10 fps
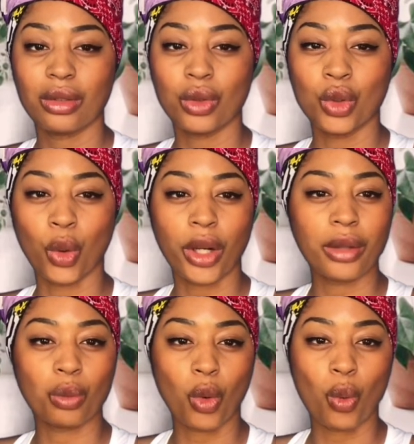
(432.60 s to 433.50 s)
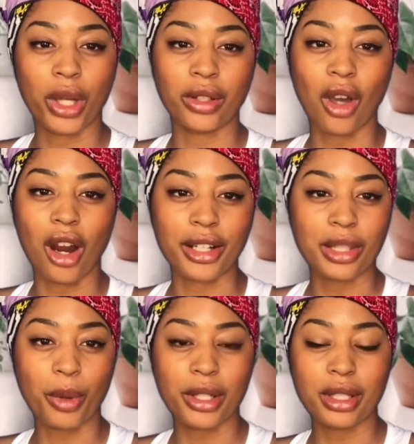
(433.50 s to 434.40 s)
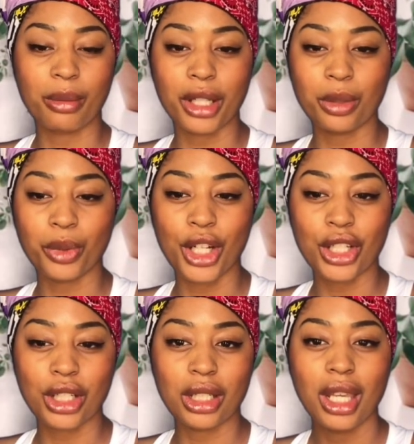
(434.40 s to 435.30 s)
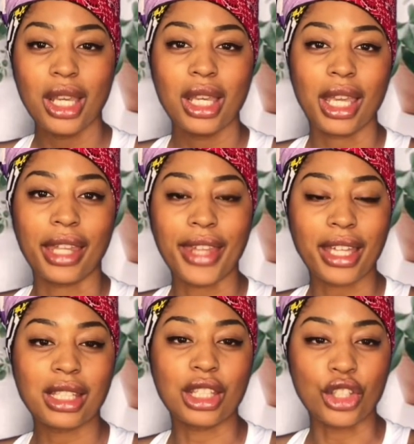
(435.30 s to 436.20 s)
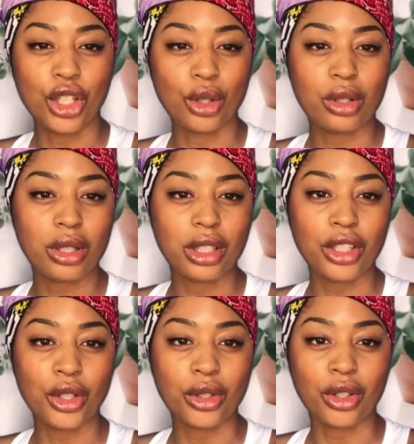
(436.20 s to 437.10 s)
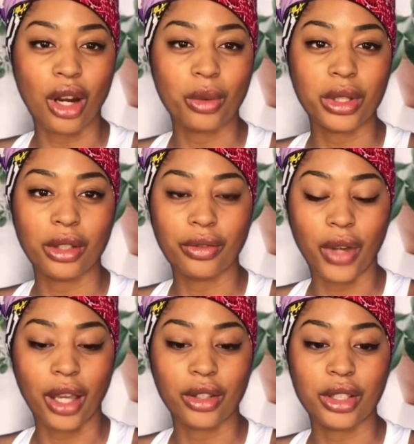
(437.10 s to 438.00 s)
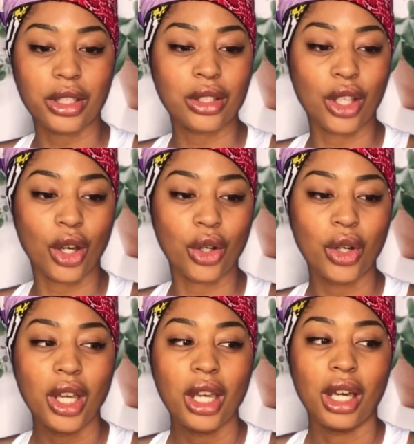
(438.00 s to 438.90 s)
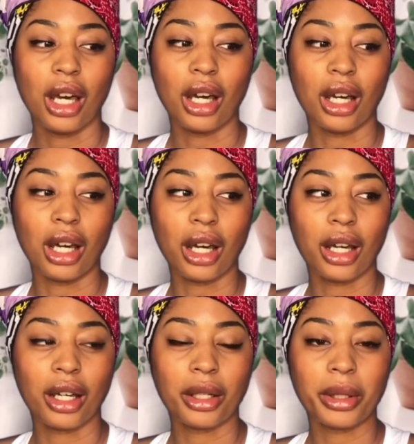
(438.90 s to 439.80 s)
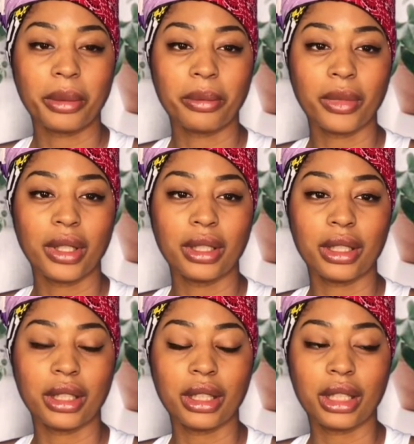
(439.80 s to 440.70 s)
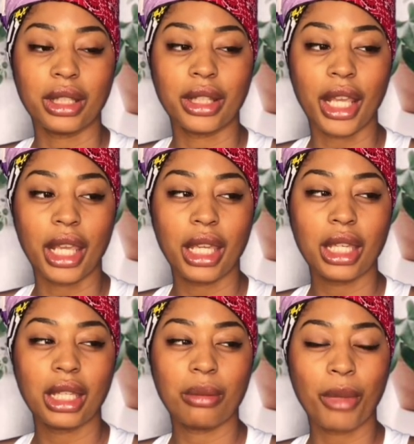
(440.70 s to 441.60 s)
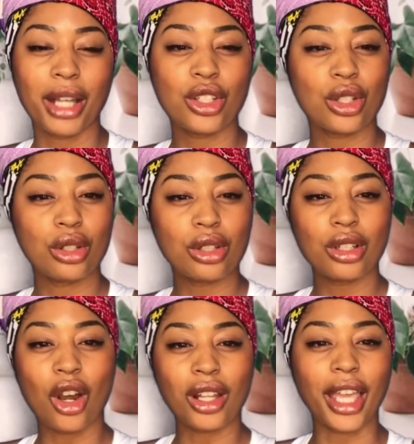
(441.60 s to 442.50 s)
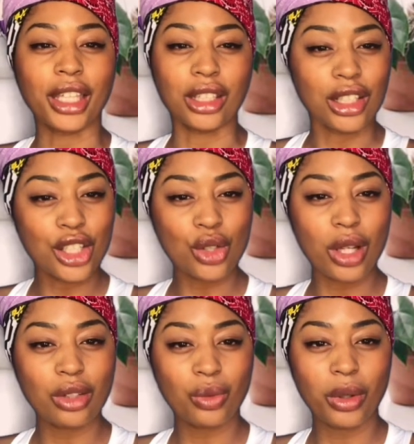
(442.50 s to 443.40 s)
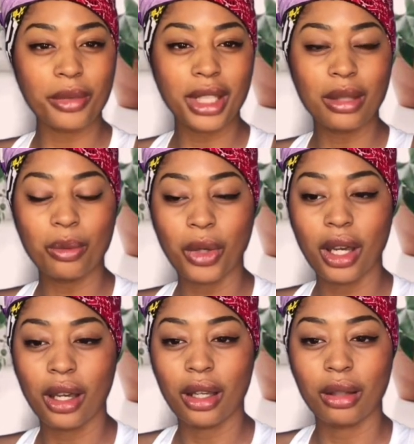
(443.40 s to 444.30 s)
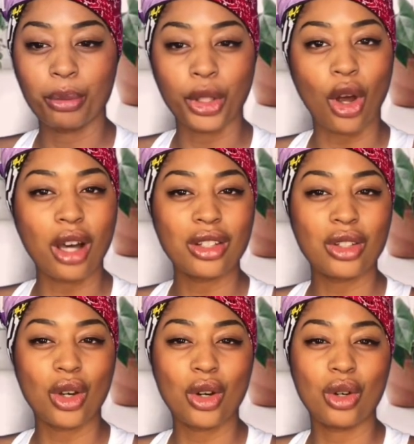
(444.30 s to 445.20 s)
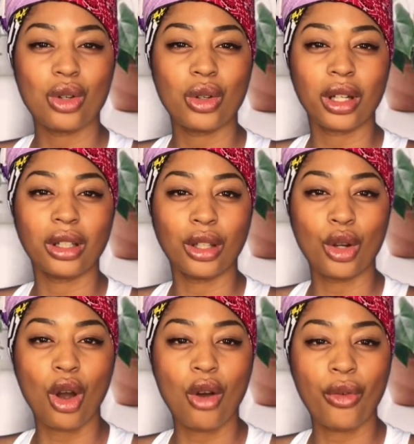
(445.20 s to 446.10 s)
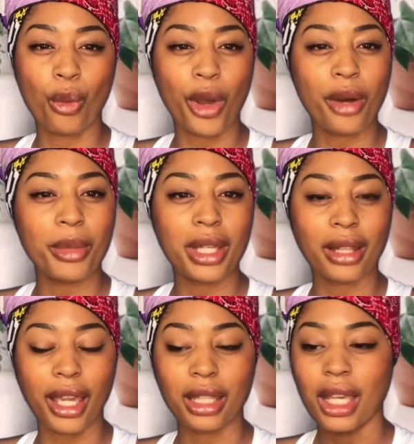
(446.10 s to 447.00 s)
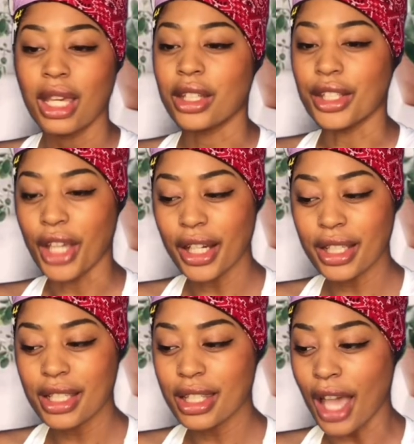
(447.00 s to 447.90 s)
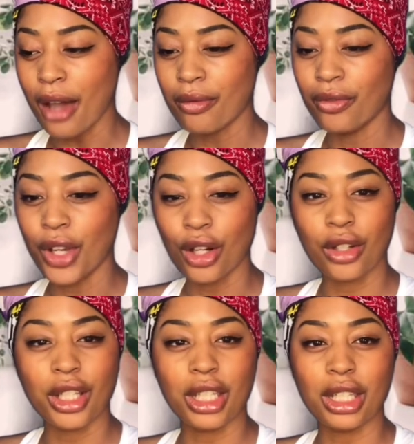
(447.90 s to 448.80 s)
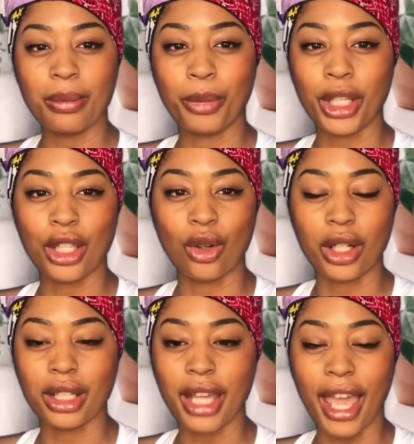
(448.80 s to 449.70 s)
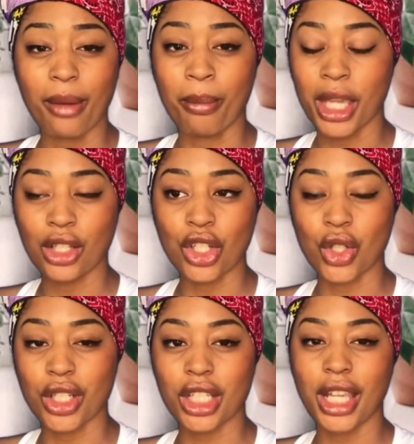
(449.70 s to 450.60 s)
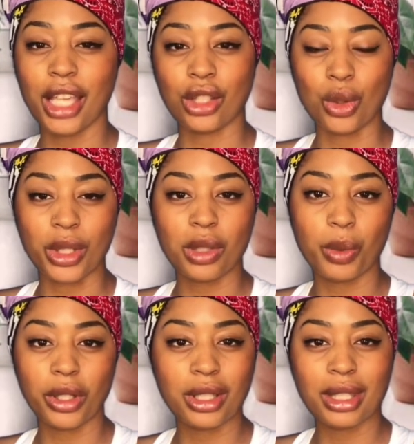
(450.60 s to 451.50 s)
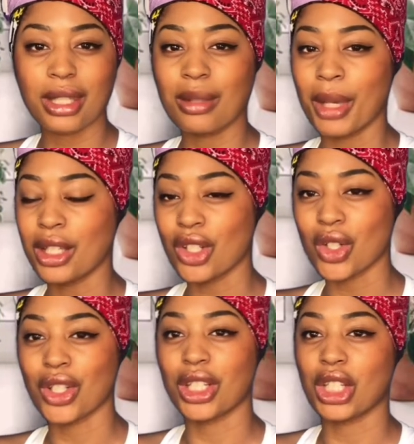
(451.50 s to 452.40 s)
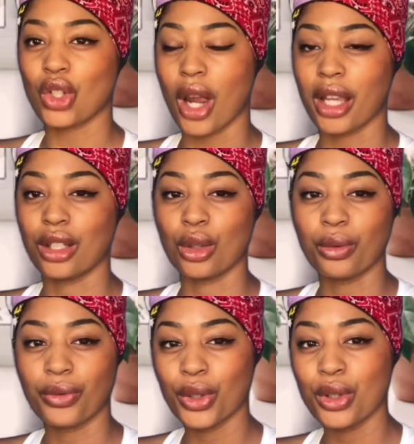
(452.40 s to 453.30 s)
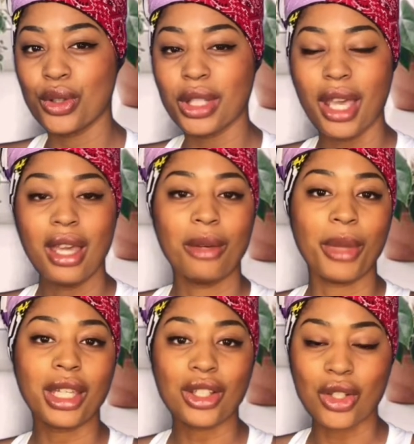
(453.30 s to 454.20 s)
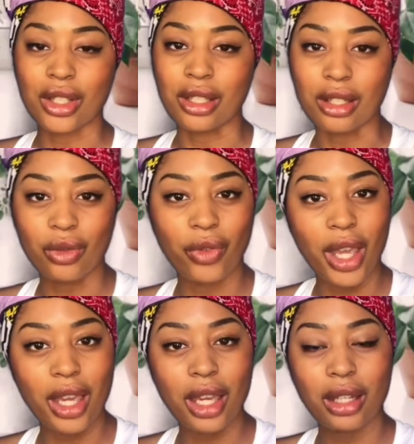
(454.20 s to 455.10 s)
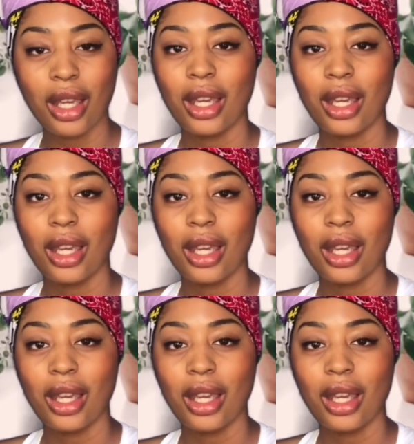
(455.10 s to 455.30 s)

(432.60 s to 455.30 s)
during one of the hardest parts of my depression, and that is the children. The children are with their fathers. So, my children are like good stress for me, but also a little overwhelming. Like the youngest, I'm very big on making sure she has new experiences, making sure she's trying new foods, making sure she's fed,